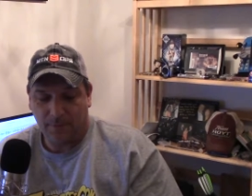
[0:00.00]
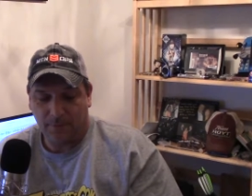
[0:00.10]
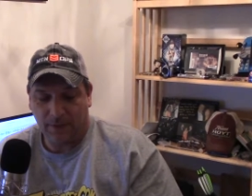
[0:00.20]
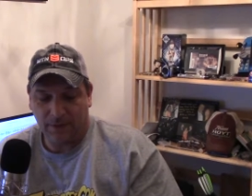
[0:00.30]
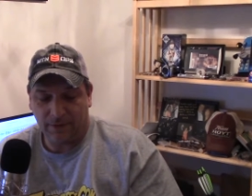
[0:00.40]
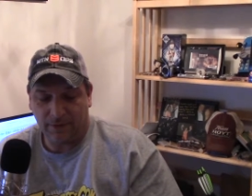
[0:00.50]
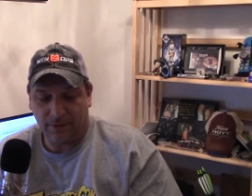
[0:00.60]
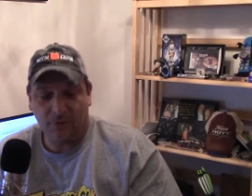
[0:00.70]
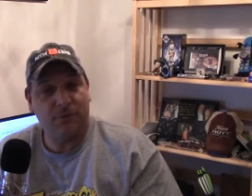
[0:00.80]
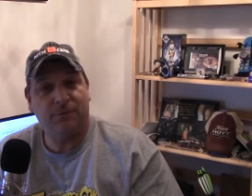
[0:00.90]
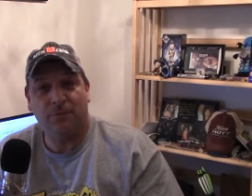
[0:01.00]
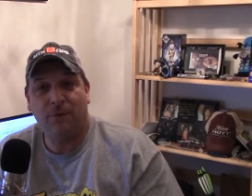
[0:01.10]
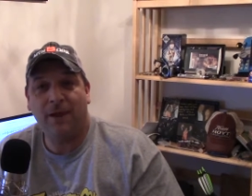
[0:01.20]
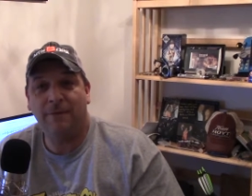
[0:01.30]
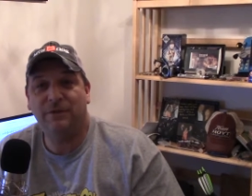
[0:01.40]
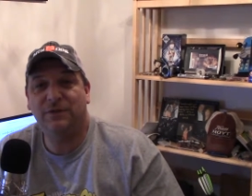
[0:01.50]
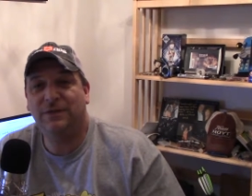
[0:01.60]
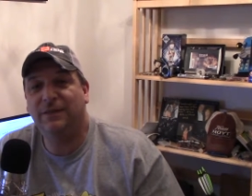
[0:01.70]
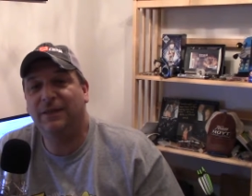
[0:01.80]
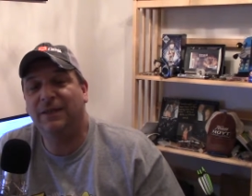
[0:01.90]
But from what I'm
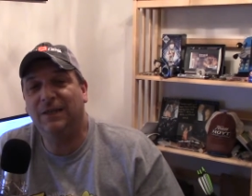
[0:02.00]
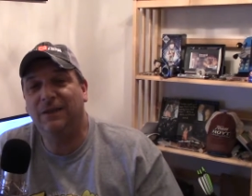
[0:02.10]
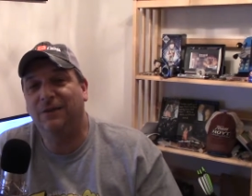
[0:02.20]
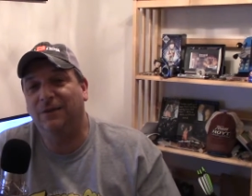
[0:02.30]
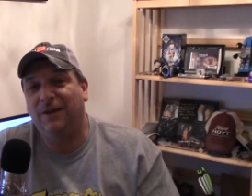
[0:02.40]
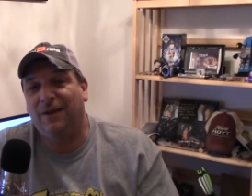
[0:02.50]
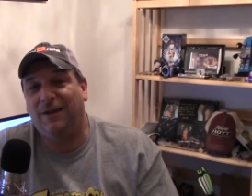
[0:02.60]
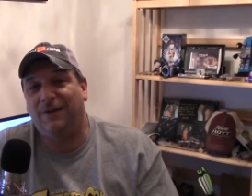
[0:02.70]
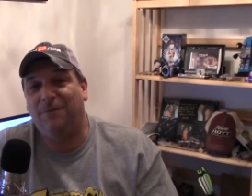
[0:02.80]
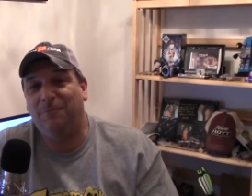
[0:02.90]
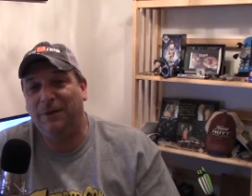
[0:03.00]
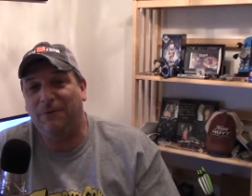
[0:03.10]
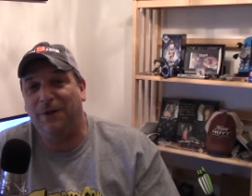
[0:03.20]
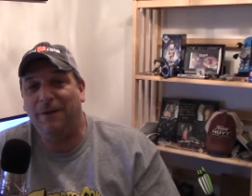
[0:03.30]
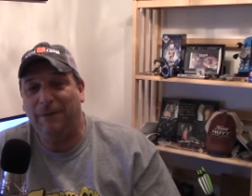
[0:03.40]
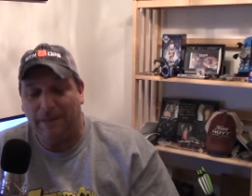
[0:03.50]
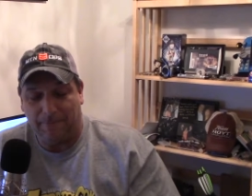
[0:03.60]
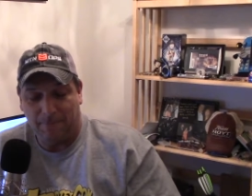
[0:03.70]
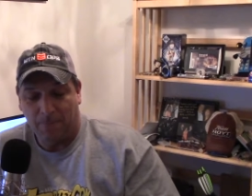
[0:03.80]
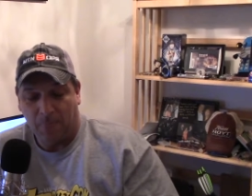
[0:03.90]
seeing here, Big Ramey
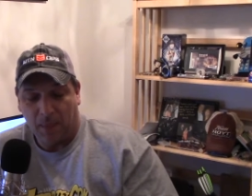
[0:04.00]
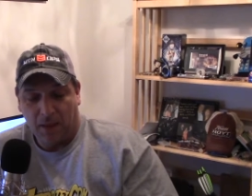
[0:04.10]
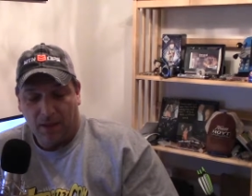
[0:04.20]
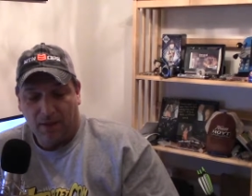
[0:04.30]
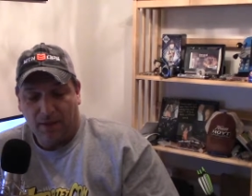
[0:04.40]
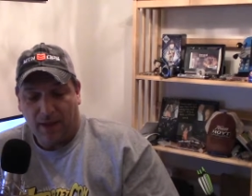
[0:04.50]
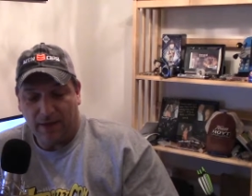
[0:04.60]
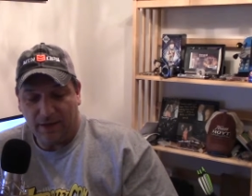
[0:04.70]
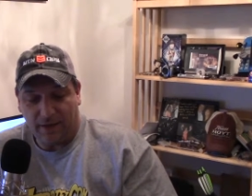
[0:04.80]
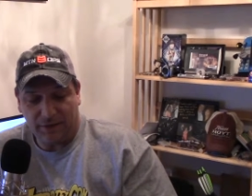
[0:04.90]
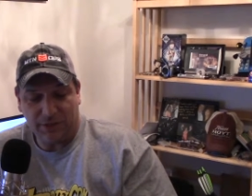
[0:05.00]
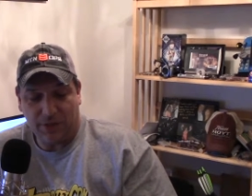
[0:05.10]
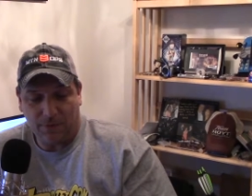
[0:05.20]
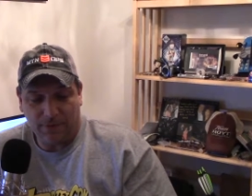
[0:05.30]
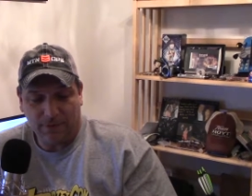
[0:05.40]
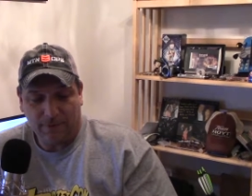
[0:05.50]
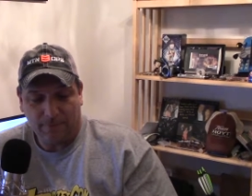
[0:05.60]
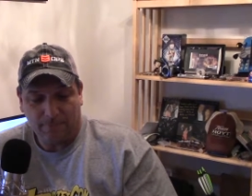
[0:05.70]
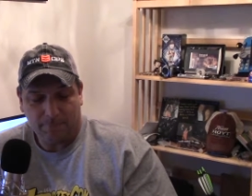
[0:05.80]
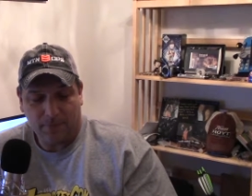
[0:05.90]
had a nice showing
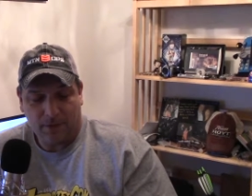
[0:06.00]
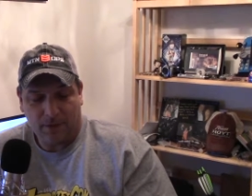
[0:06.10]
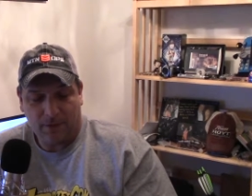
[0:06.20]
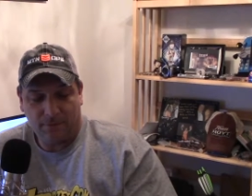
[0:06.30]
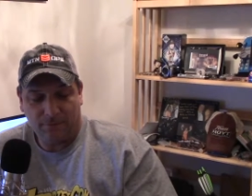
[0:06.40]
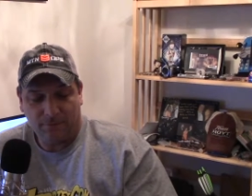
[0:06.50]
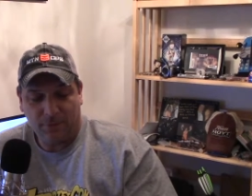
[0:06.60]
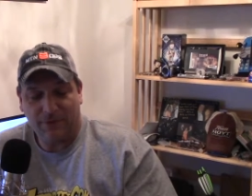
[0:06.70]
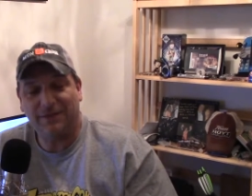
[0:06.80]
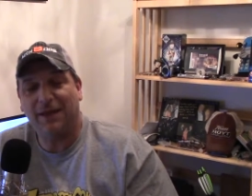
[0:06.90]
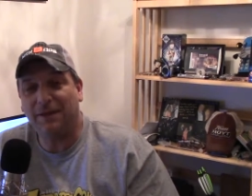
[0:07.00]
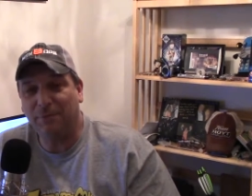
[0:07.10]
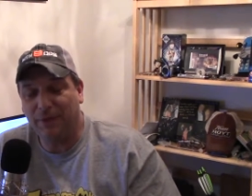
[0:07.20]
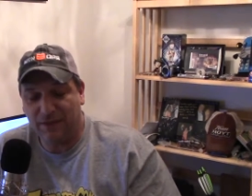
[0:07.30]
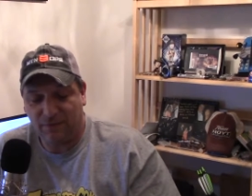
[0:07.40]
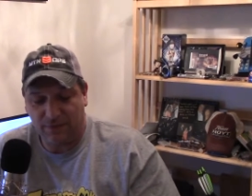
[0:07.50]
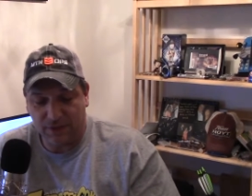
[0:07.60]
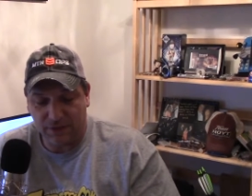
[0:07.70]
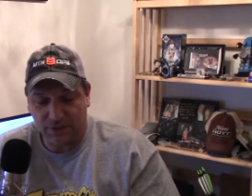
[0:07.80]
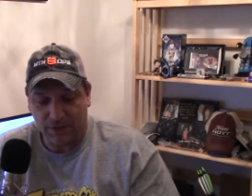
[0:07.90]
with a second place
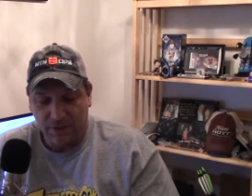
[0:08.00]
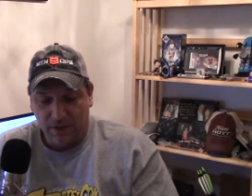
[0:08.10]
finish,